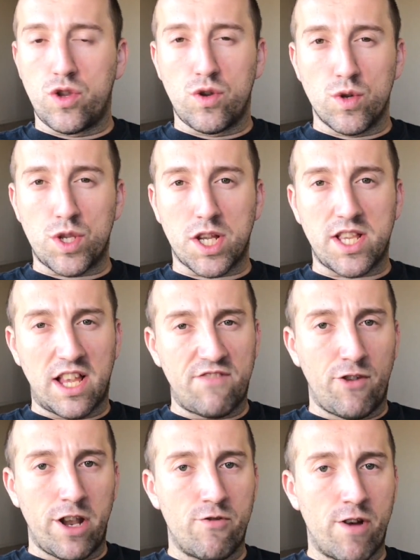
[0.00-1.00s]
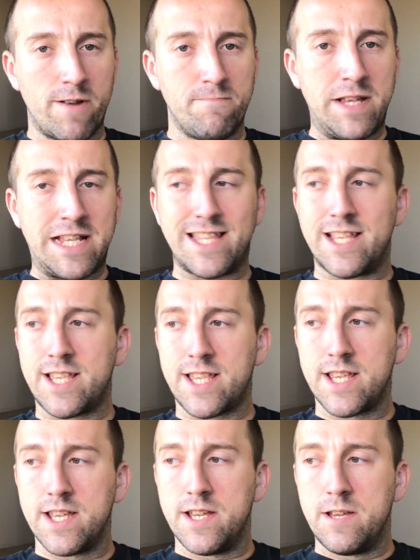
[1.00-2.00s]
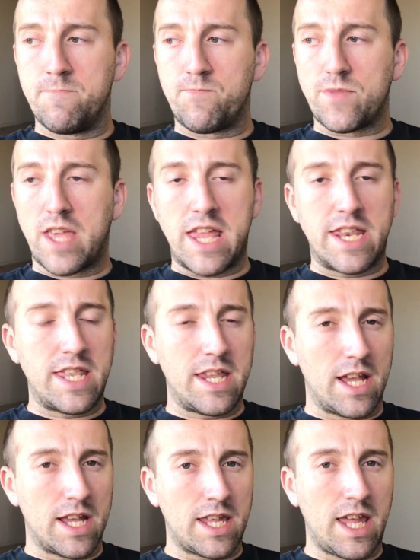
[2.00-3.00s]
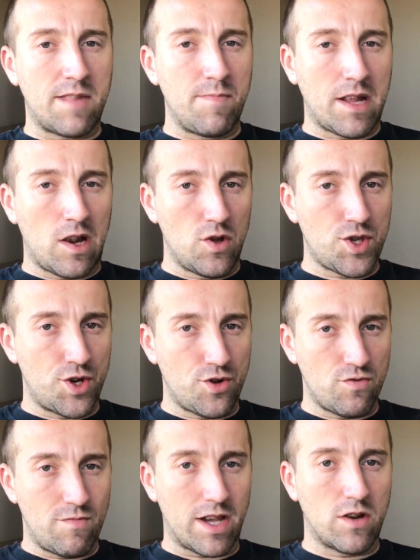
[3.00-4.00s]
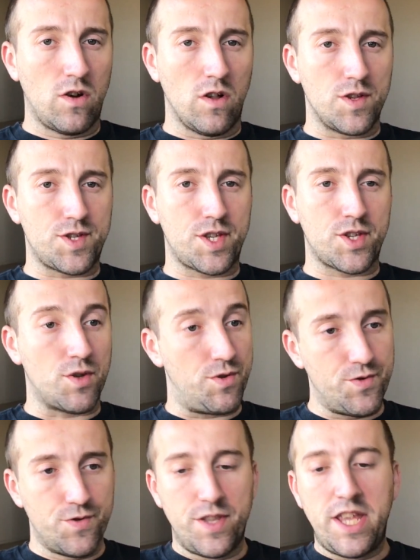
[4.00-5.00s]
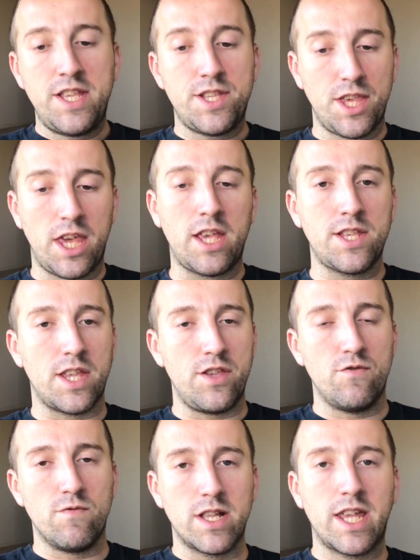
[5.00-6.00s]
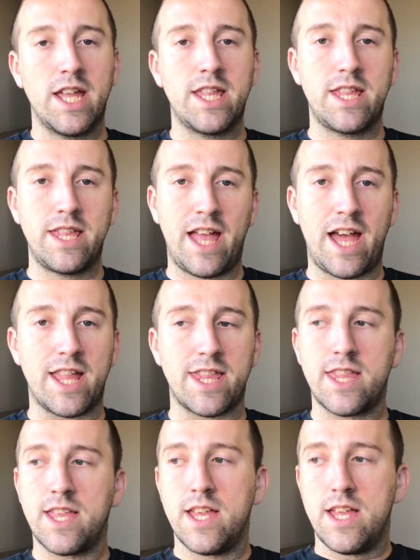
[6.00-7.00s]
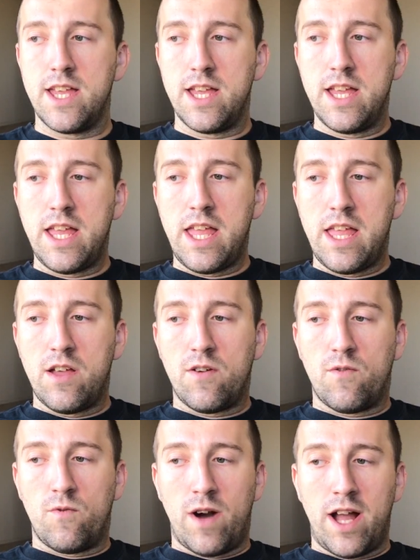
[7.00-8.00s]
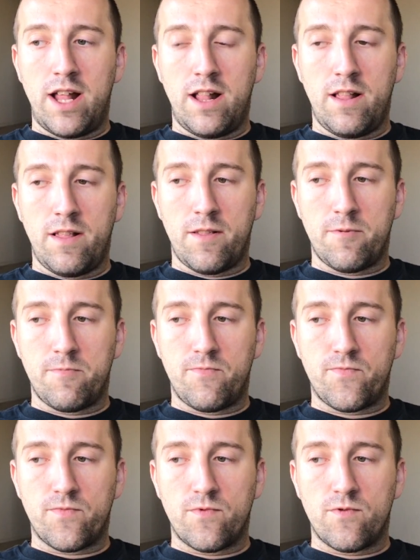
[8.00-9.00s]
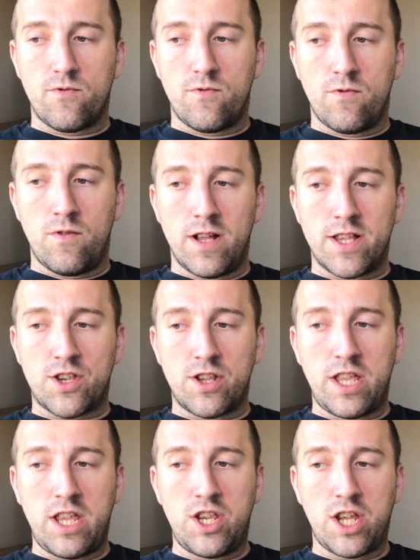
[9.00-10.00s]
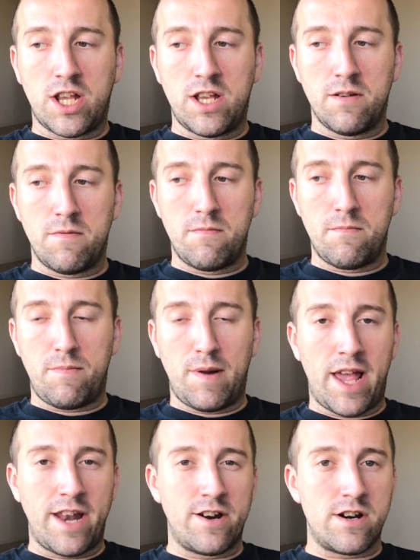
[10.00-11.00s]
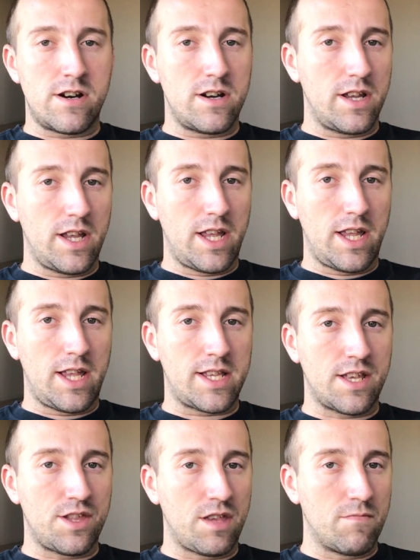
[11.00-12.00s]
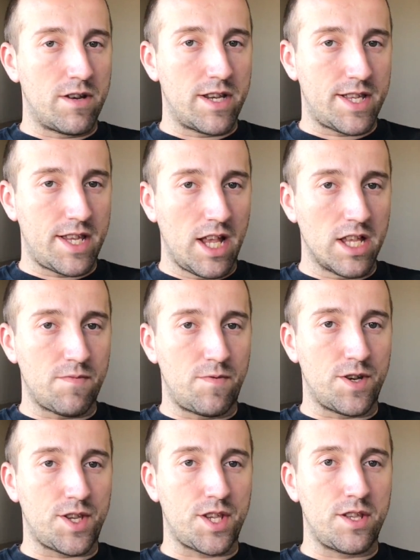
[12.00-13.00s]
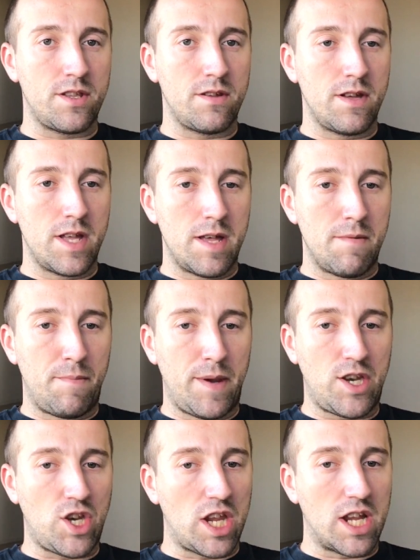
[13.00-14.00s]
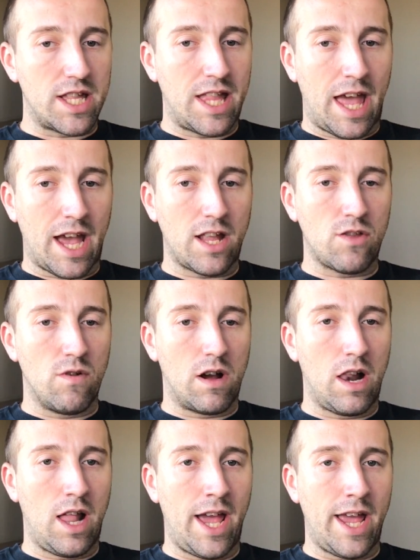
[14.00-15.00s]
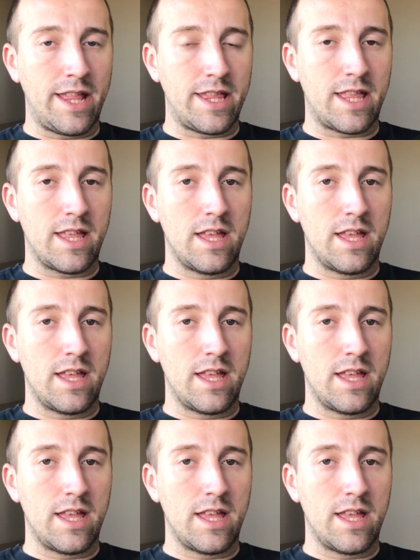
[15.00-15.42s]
to successfully run a business and get me closer to my goals. So do these things and you will get that. While a strategic planner is nothing but a salesperson pitching a deck to a client,